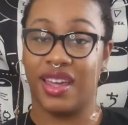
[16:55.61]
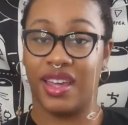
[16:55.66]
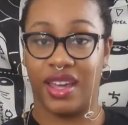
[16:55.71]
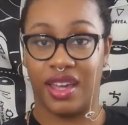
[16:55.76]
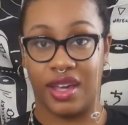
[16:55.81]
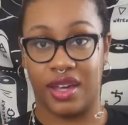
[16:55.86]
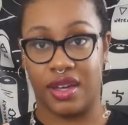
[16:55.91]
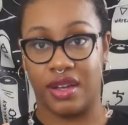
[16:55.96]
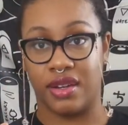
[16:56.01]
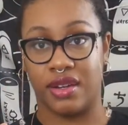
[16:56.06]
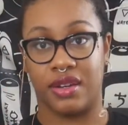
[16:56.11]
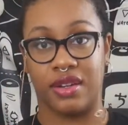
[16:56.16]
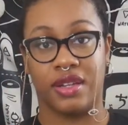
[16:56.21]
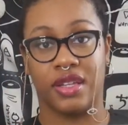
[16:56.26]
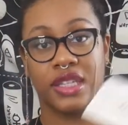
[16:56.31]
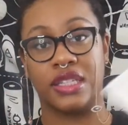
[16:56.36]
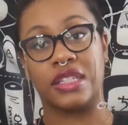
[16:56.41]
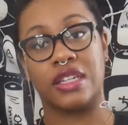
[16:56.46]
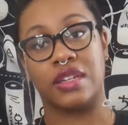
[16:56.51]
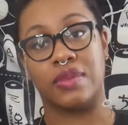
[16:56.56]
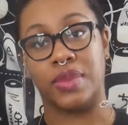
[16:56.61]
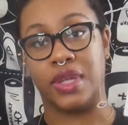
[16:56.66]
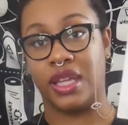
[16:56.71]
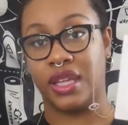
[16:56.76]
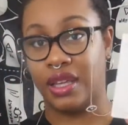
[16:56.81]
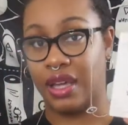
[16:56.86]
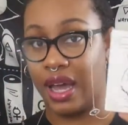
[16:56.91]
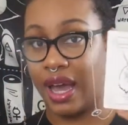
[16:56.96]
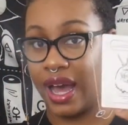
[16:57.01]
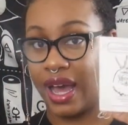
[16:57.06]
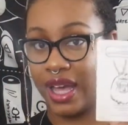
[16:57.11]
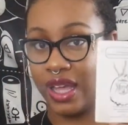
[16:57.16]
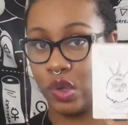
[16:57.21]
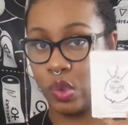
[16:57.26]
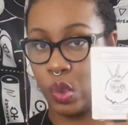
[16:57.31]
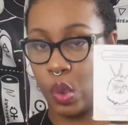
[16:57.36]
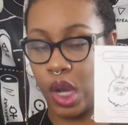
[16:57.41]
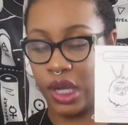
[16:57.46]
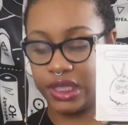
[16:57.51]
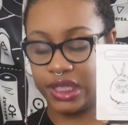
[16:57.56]
And it's going to be high
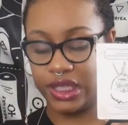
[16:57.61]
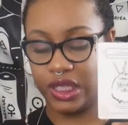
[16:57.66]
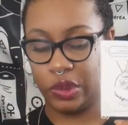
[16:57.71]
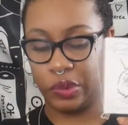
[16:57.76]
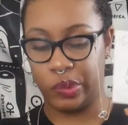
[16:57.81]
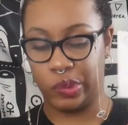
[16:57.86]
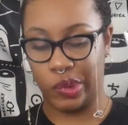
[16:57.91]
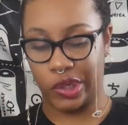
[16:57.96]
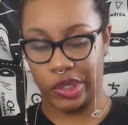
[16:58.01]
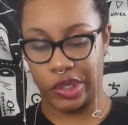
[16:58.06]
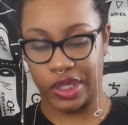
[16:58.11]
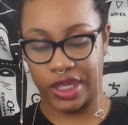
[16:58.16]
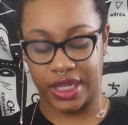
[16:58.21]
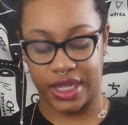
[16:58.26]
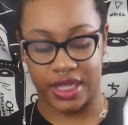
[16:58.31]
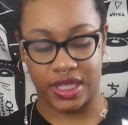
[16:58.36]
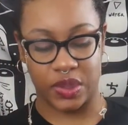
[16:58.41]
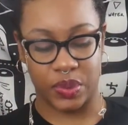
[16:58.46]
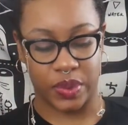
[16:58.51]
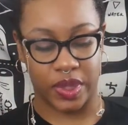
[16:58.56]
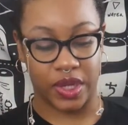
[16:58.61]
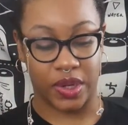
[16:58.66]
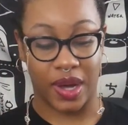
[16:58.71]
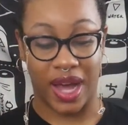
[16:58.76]
quality work as well,